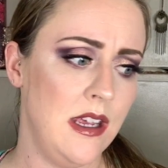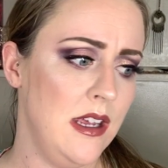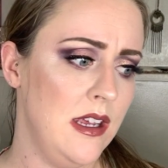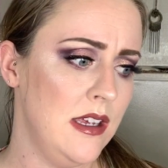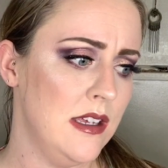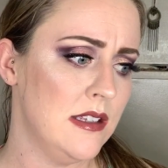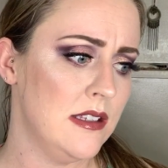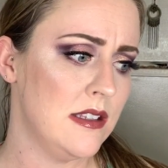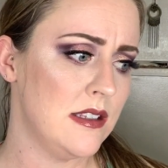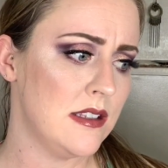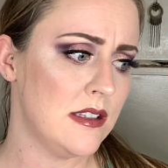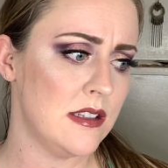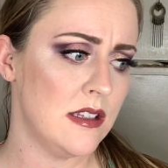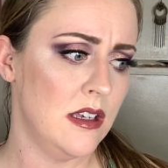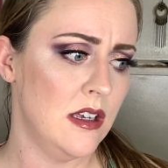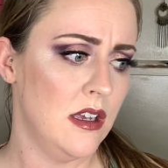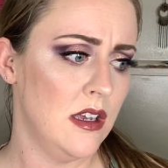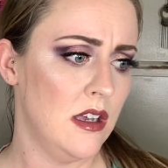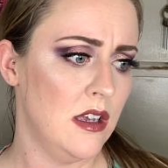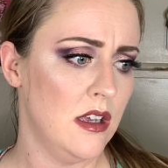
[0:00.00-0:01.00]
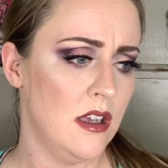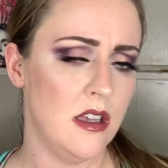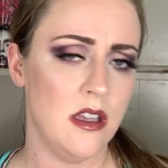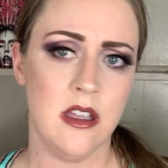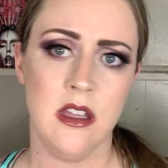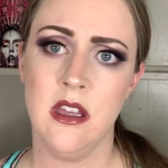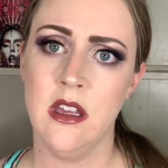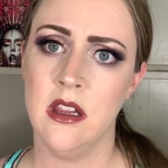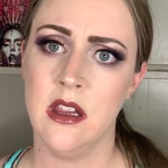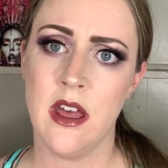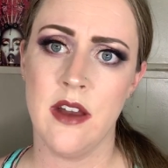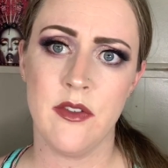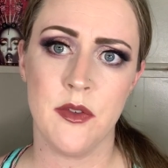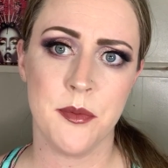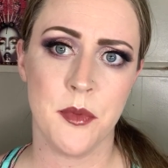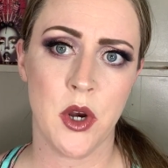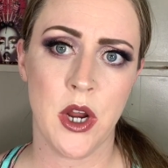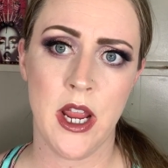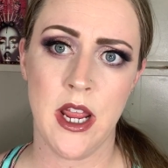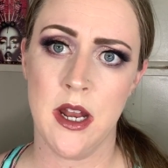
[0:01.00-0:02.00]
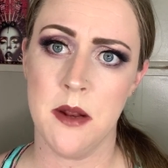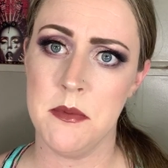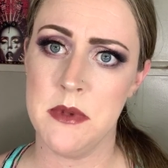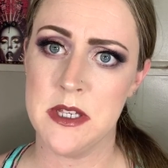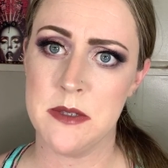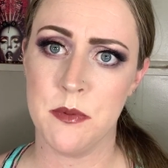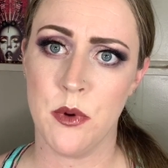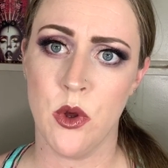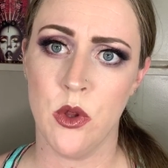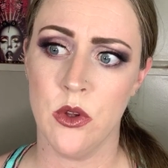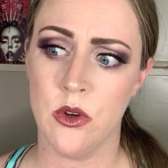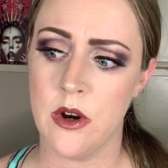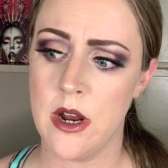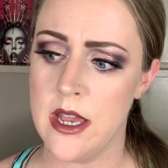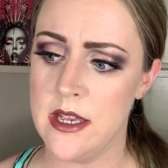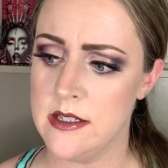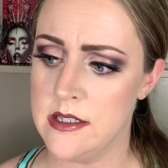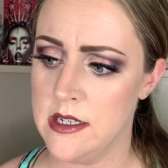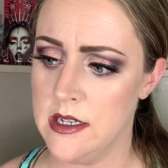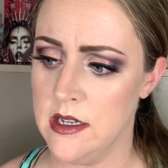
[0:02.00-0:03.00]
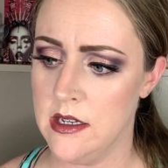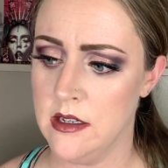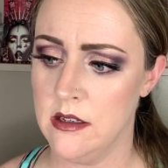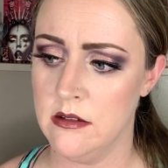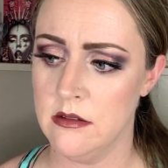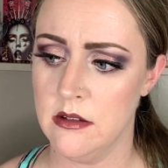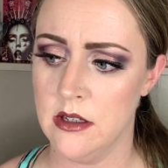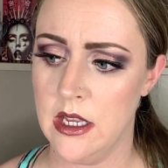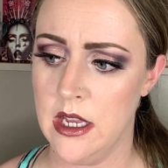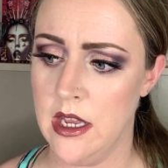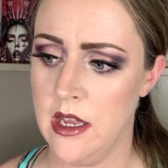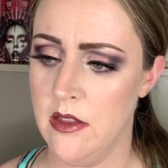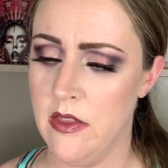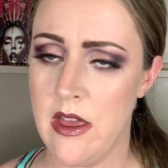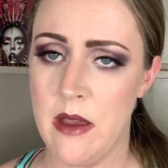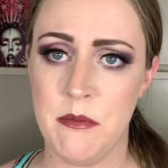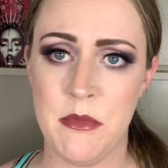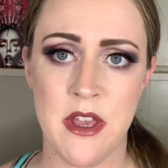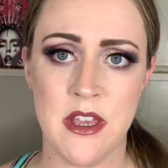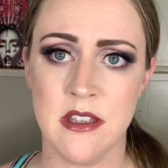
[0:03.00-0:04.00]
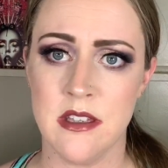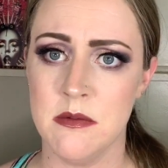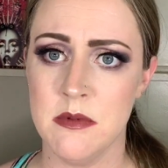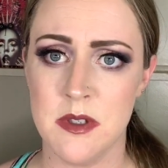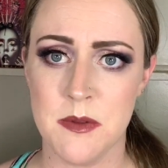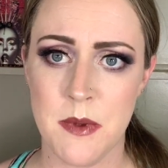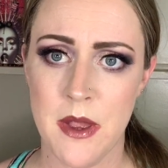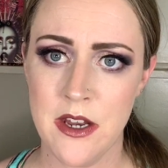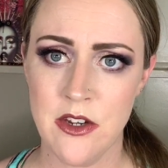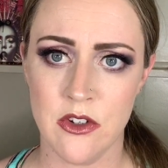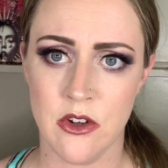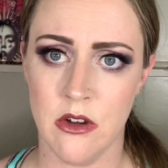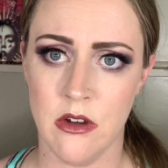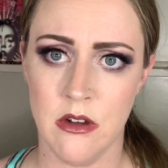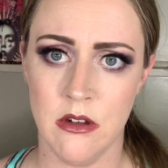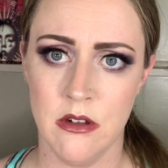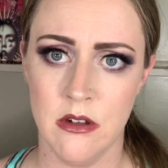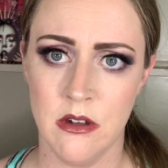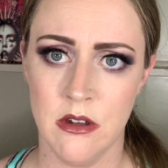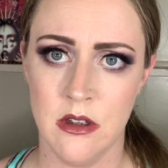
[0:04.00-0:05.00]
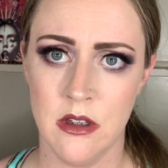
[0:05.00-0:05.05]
You love him or hate him. He's polarizing and that makes him special.